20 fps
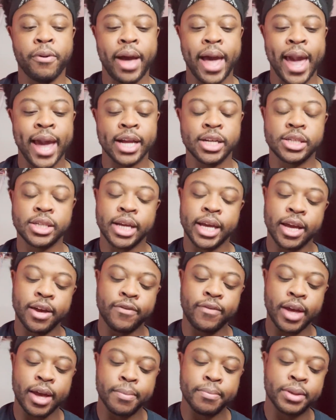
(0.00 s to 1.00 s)
and to give
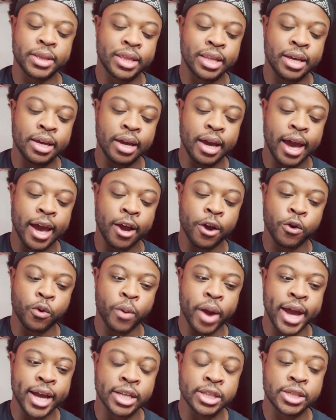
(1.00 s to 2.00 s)
empathy and
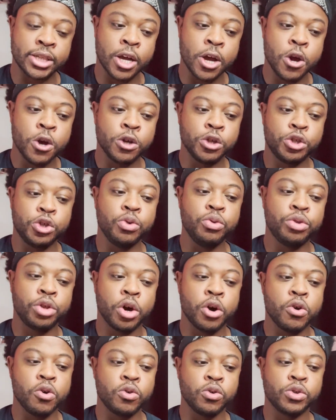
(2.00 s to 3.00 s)
grace to
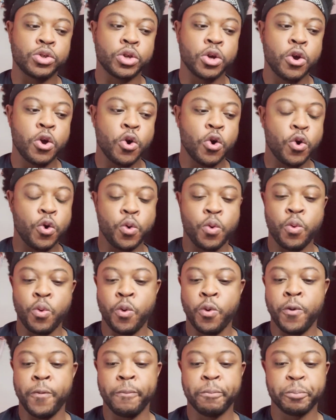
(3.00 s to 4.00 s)
those
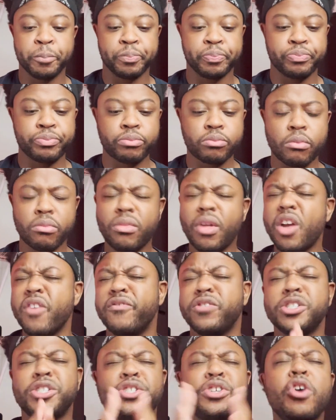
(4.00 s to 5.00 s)
who,
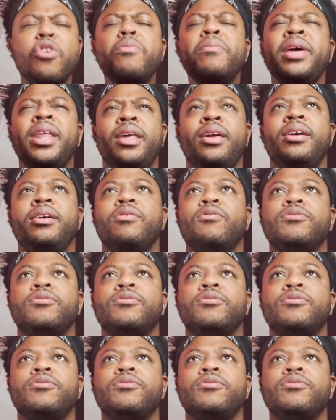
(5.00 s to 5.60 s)
for so many